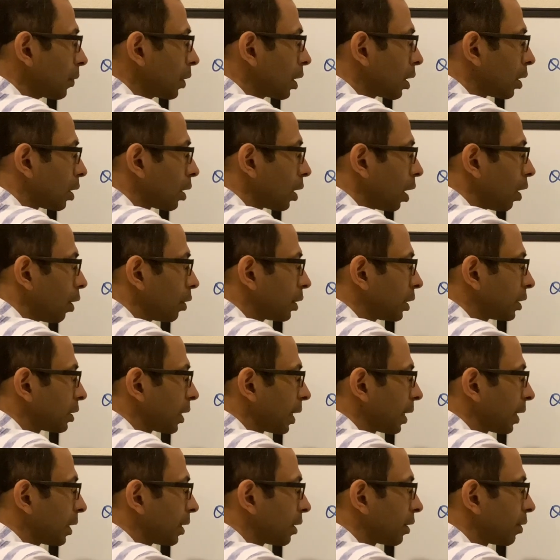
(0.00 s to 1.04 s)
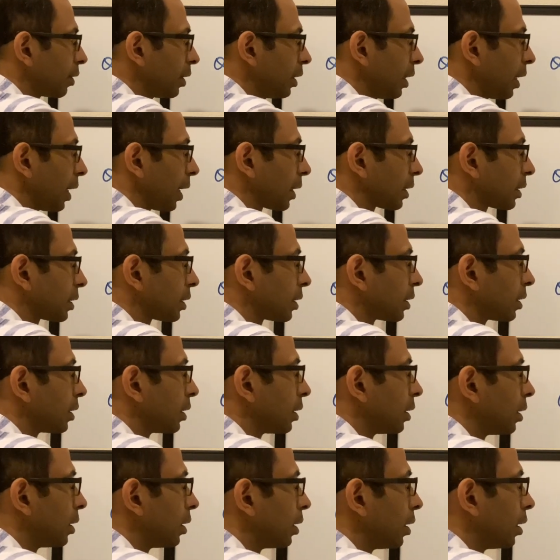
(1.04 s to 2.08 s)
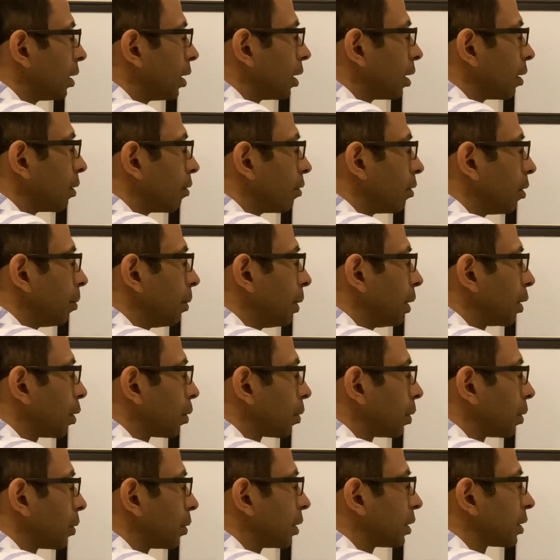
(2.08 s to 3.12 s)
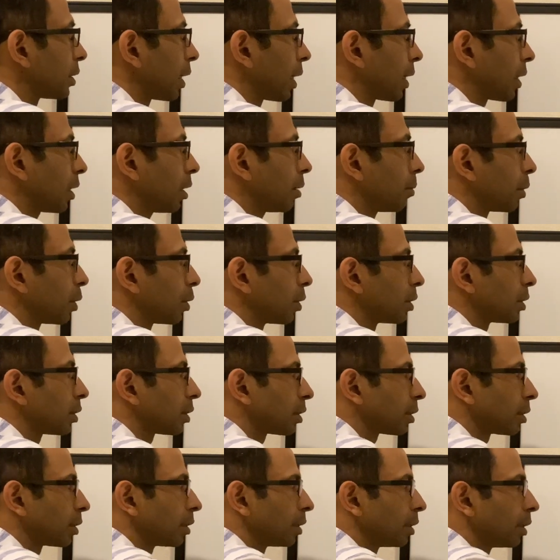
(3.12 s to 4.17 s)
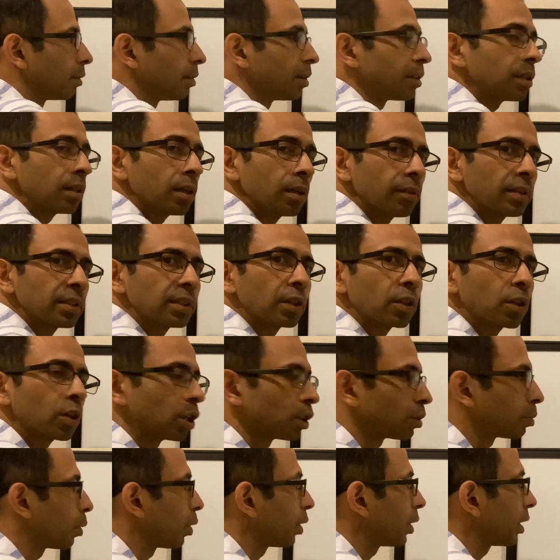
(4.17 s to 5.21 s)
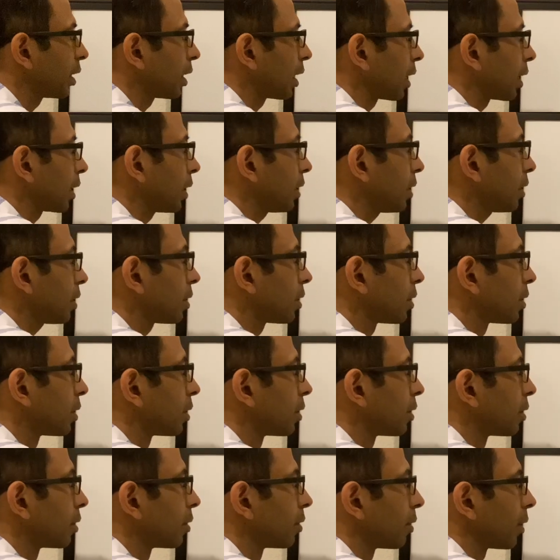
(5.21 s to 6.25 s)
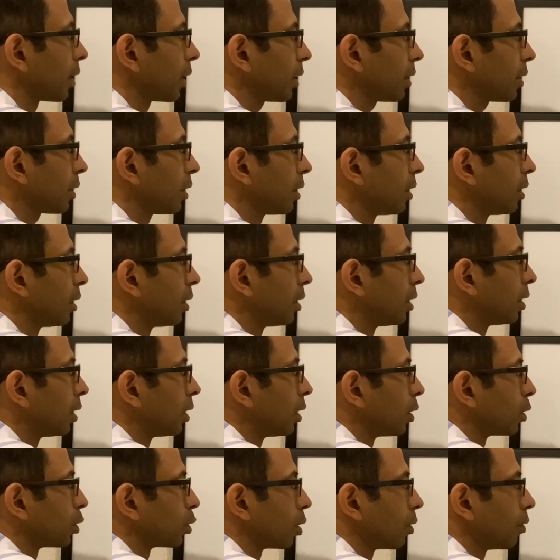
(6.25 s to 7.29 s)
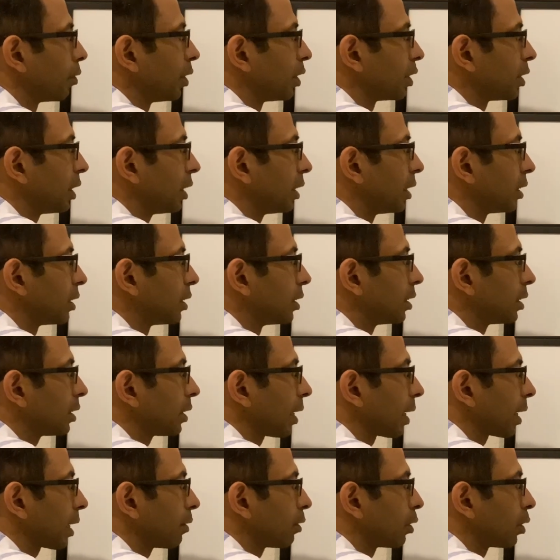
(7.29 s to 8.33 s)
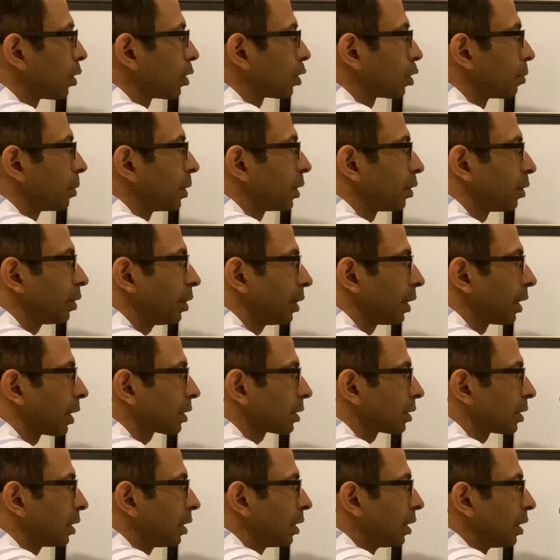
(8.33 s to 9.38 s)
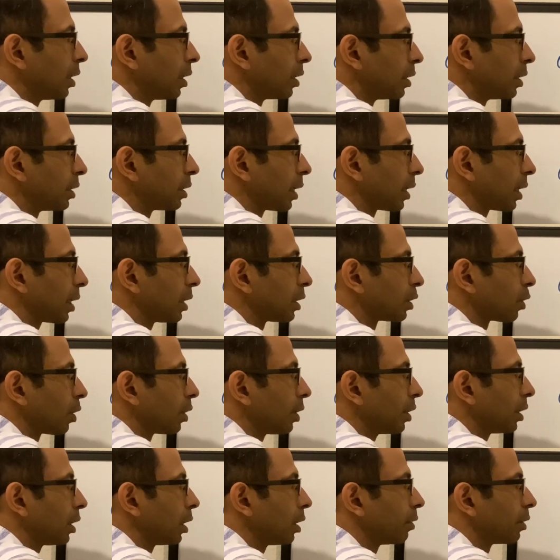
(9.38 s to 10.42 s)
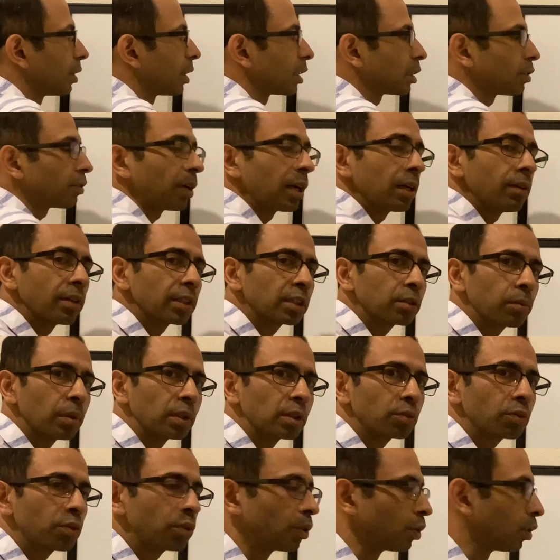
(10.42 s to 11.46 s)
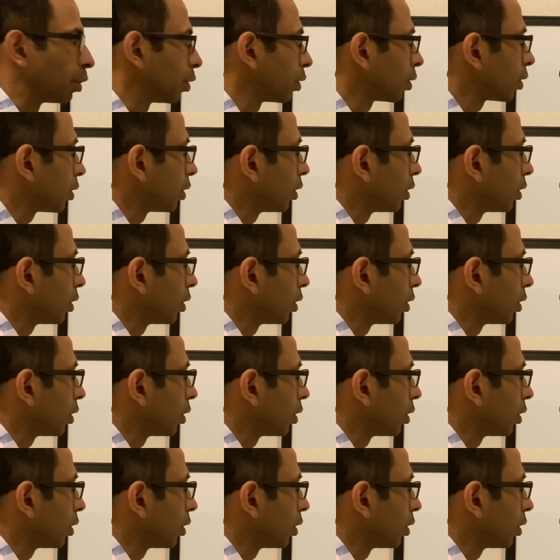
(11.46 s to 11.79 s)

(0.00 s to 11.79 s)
Now this angle 3x will be equal to this angle because they will serve as the corresponding angles, right? So if we see that this angle will also be 3x, this angle is already given as 5x plus 4.